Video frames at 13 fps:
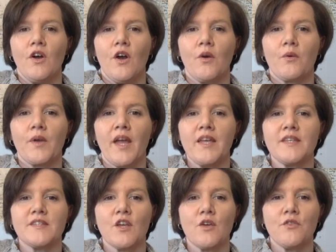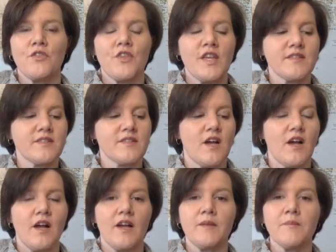Okay, so this
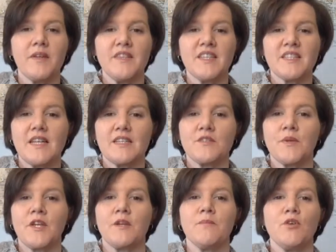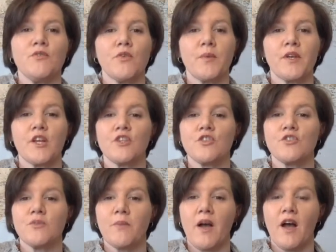time, in this lesson, we're going to move on. We're going to do
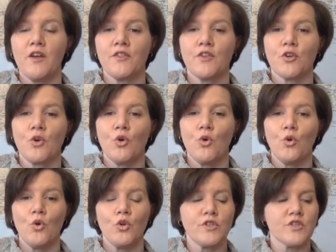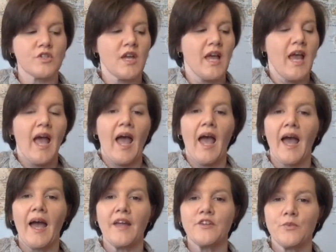some other chords,
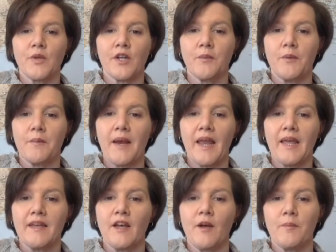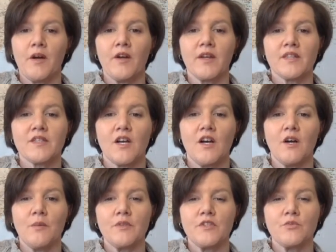and we're going to be playing up our
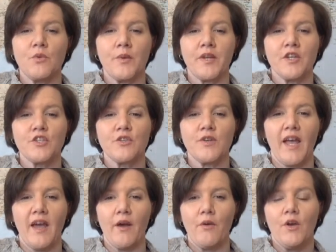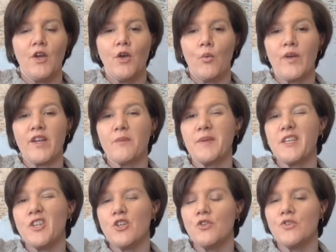guitar, which is what we're going to do now. We're going to be
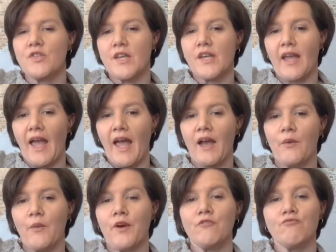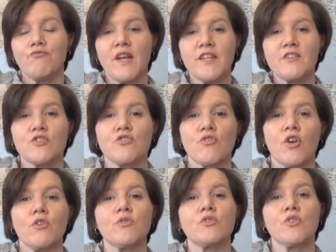using our rest
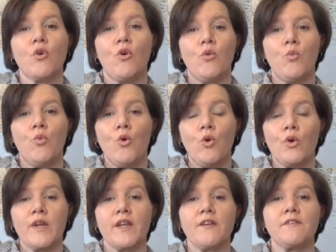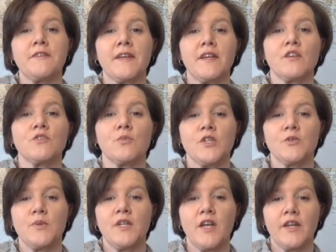strokes or walking fingers, which
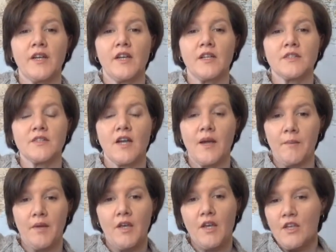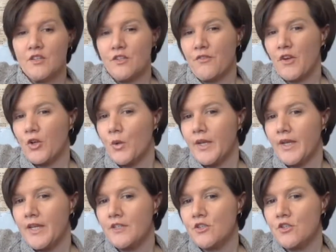we learned last time. So if I
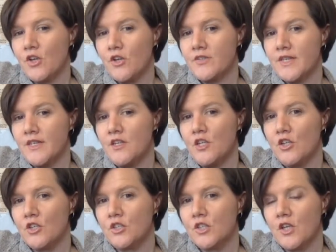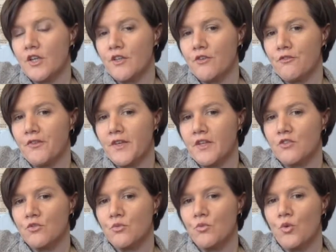quickly do those, it looks like your fingers
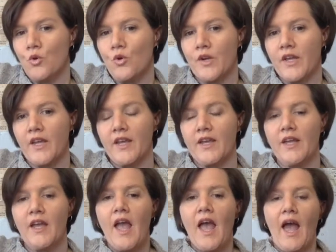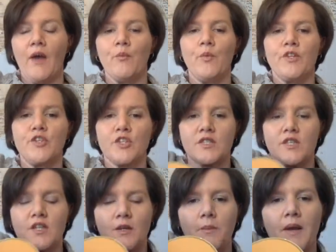are walking, and we're just
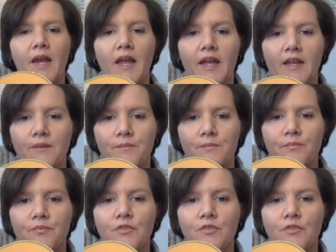going to play